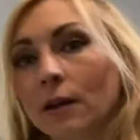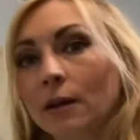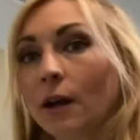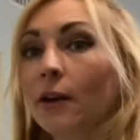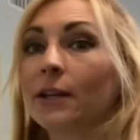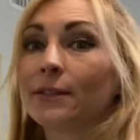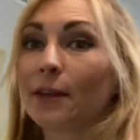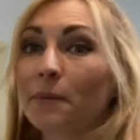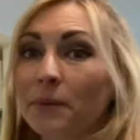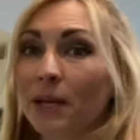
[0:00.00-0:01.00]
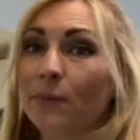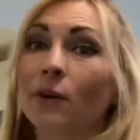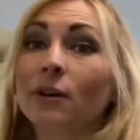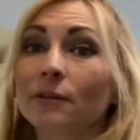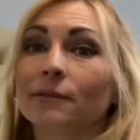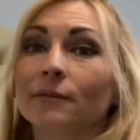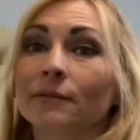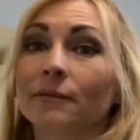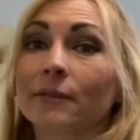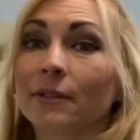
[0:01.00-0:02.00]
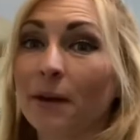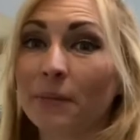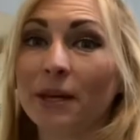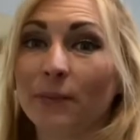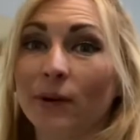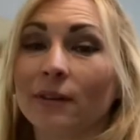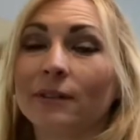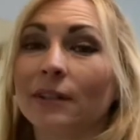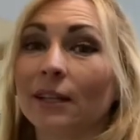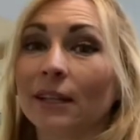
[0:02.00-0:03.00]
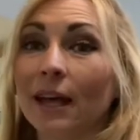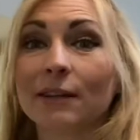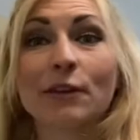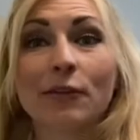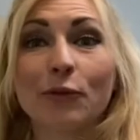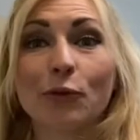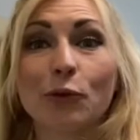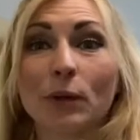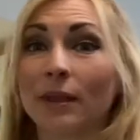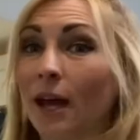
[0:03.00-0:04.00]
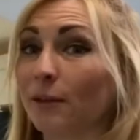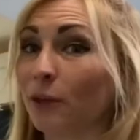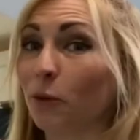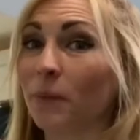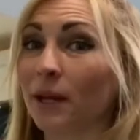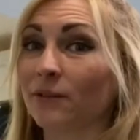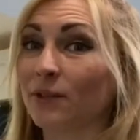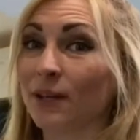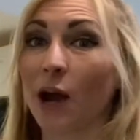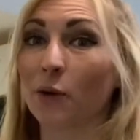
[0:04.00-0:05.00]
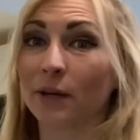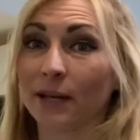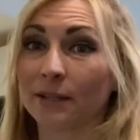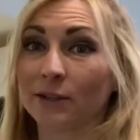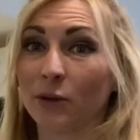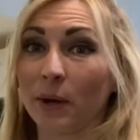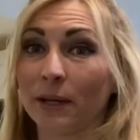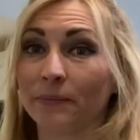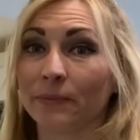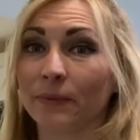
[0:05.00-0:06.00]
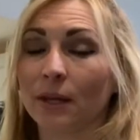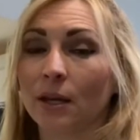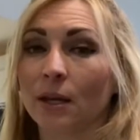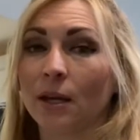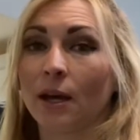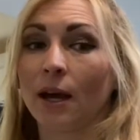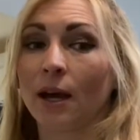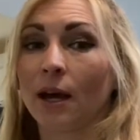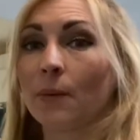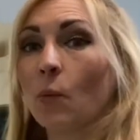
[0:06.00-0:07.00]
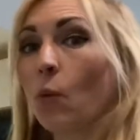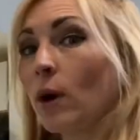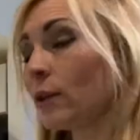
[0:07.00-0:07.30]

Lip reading: All right, some people like their food with that little bit of sourness to it. What